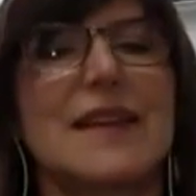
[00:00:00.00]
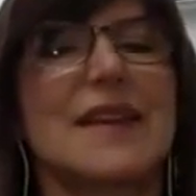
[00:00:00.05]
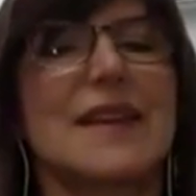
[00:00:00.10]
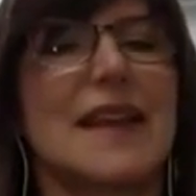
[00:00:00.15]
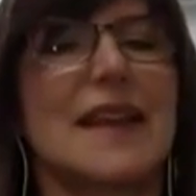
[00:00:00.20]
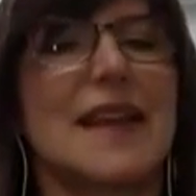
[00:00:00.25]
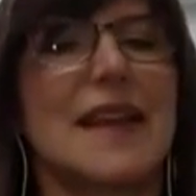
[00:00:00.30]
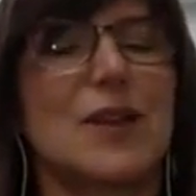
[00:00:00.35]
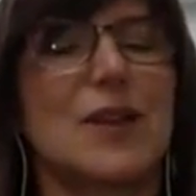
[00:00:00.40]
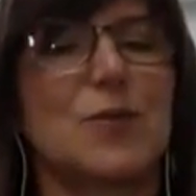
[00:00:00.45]

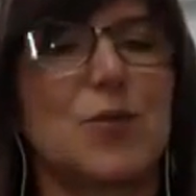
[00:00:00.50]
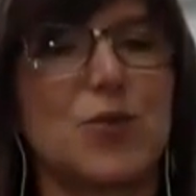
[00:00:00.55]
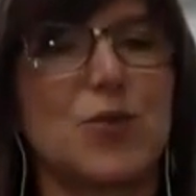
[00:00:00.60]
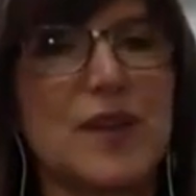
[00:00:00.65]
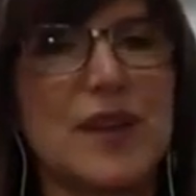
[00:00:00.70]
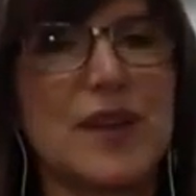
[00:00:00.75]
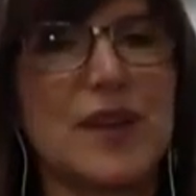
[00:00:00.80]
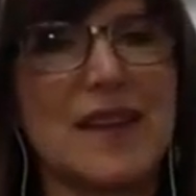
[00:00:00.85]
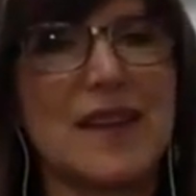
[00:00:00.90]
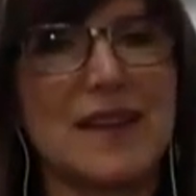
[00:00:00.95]
and
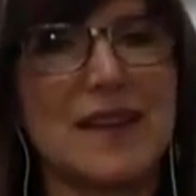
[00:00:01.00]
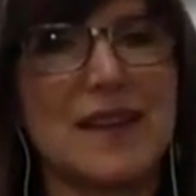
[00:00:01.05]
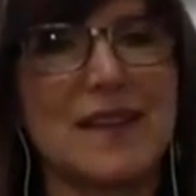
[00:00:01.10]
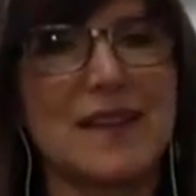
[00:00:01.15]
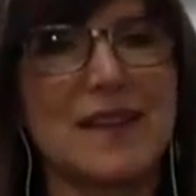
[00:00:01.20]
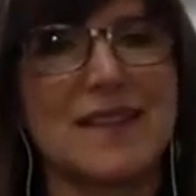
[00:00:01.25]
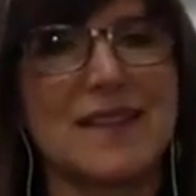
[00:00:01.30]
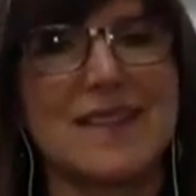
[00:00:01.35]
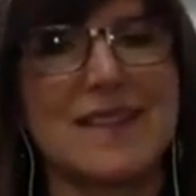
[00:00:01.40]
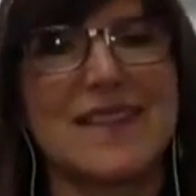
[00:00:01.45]

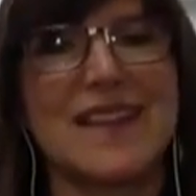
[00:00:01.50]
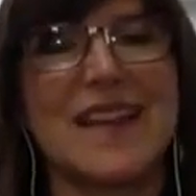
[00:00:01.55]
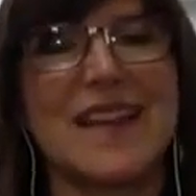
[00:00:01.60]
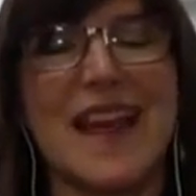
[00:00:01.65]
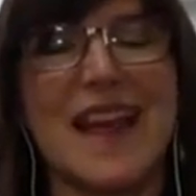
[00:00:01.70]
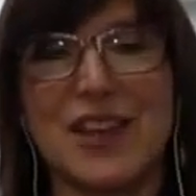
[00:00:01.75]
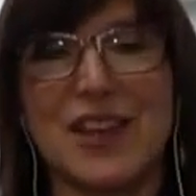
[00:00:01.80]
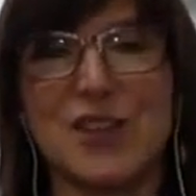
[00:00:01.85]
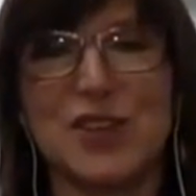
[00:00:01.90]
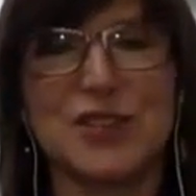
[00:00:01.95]
breathe.
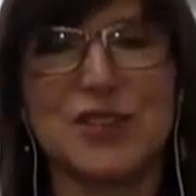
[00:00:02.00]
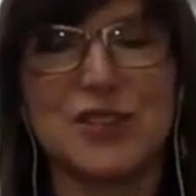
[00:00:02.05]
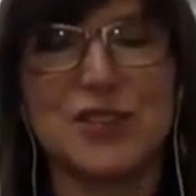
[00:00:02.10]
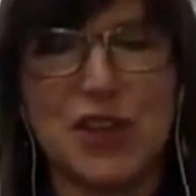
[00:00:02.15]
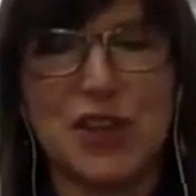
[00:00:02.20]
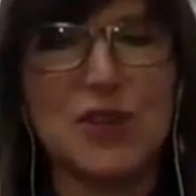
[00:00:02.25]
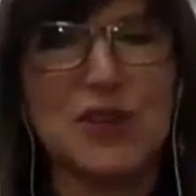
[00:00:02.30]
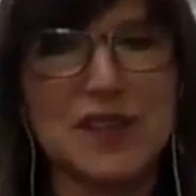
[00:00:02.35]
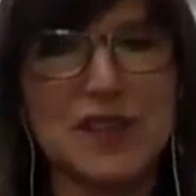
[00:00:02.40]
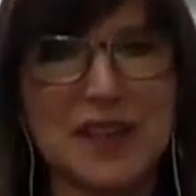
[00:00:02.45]
And you'll
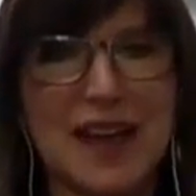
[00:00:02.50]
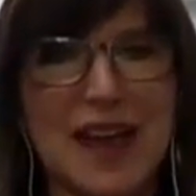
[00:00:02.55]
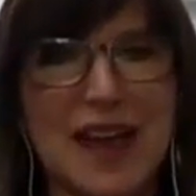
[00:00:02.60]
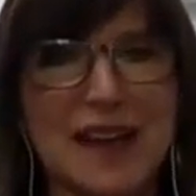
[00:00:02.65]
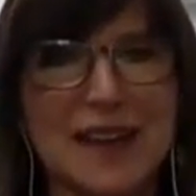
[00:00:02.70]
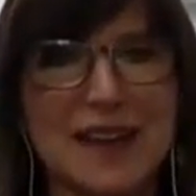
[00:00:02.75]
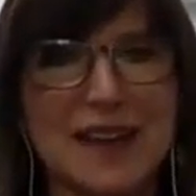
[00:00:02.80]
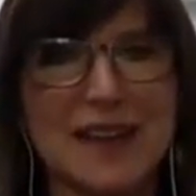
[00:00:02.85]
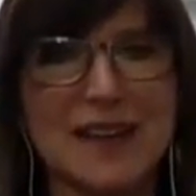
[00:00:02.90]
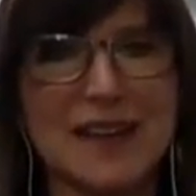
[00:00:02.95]
know you
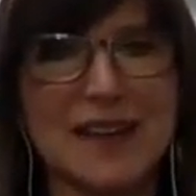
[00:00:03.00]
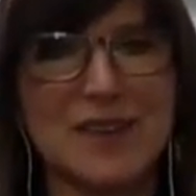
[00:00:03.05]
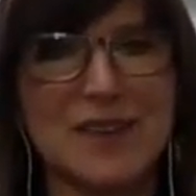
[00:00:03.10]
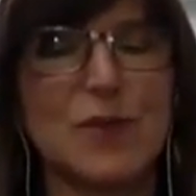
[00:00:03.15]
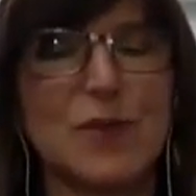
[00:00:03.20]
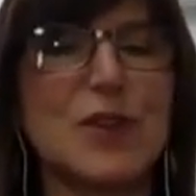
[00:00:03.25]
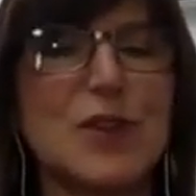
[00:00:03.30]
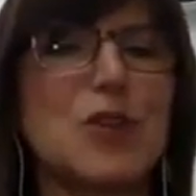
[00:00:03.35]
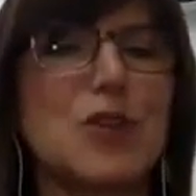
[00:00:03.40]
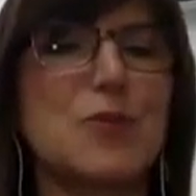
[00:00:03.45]
got it
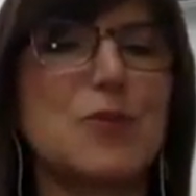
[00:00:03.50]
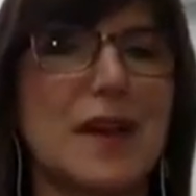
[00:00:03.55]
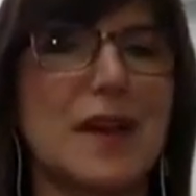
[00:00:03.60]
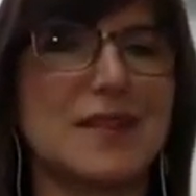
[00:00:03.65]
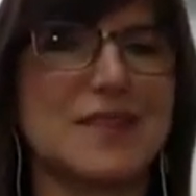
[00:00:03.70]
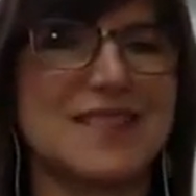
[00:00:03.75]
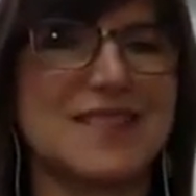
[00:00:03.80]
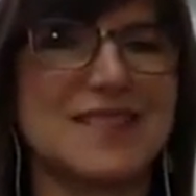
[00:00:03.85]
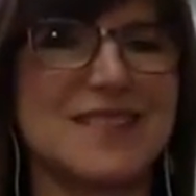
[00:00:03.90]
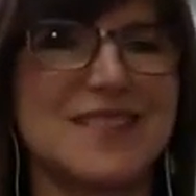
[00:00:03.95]
when you
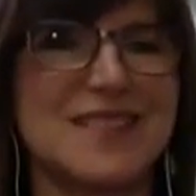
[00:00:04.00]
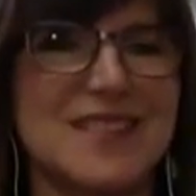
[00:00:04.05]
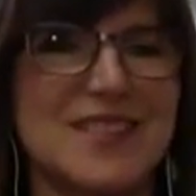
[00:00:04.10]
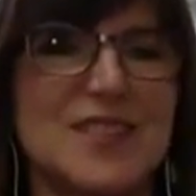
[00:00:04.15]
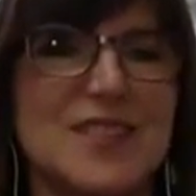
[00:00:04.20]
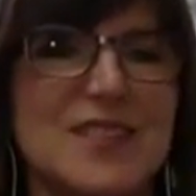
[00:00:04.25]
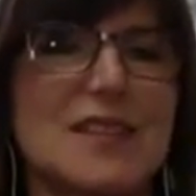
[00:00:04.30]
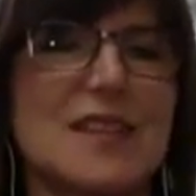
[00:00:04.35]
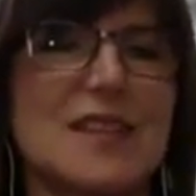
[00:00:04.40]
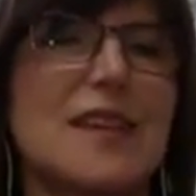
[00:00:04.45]
melt. You
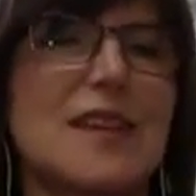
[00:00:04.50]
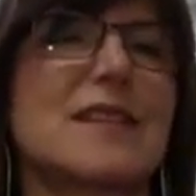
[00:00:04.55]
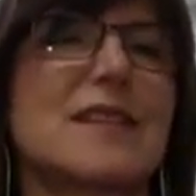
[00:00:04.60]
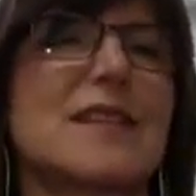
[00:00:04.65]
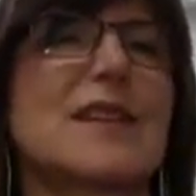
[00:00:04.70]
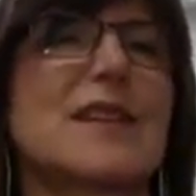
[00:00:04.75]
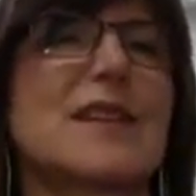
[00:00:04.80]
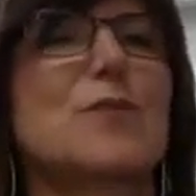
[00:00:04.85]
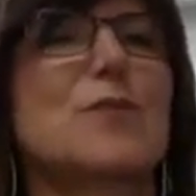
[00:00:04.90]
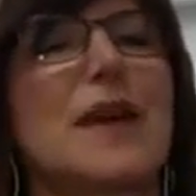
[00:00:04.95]
just kind of
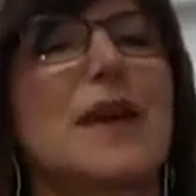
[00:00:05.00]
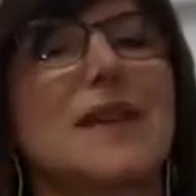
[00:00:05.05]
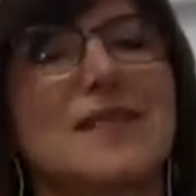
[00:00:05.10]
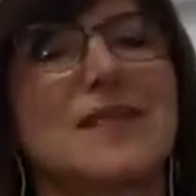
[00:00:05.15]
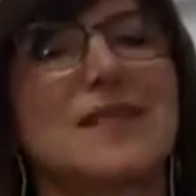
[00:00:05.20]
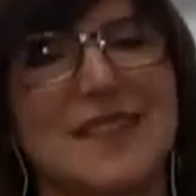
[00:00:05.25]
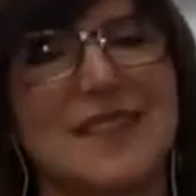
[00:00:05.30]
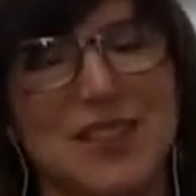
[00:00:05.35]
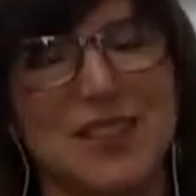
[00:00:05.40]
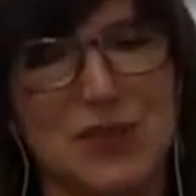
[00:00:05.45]
like
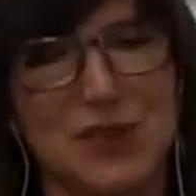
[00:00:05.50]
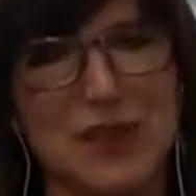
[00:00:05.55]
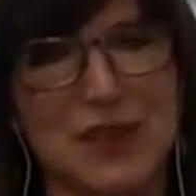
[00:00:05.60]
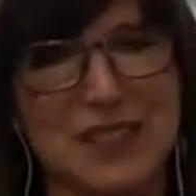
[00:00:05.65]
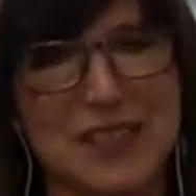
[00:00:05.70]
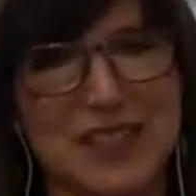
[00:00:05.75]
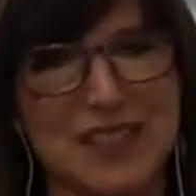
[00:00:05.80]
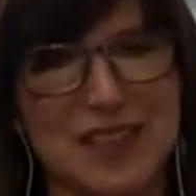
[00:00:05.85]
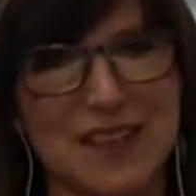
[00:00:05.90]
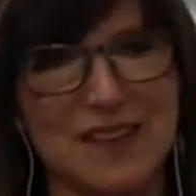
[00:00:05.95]
melt into
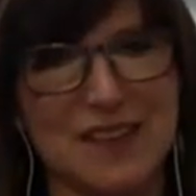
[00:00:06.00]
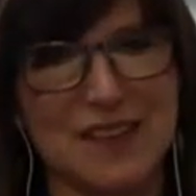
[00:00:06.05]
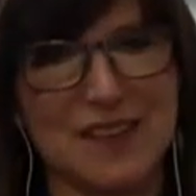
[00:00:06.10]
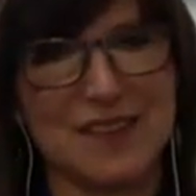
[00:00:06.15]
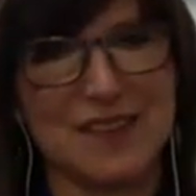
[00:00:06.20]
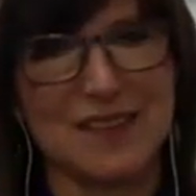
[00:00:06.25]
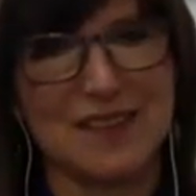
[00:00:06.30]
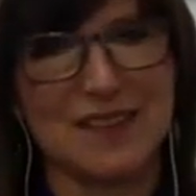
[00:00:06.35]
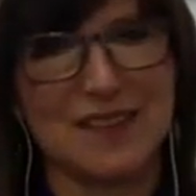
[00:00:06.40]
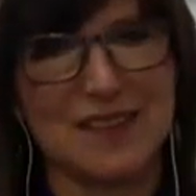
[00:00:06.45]
each
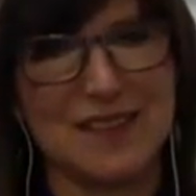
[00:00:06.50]
other.